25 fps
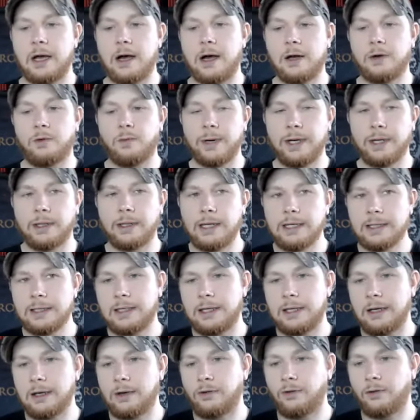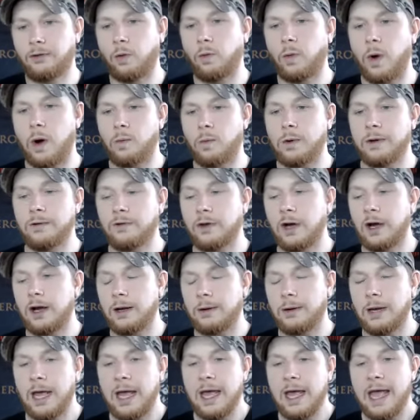unrealistic for what we've
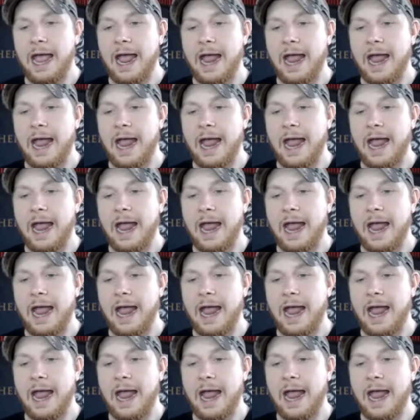done.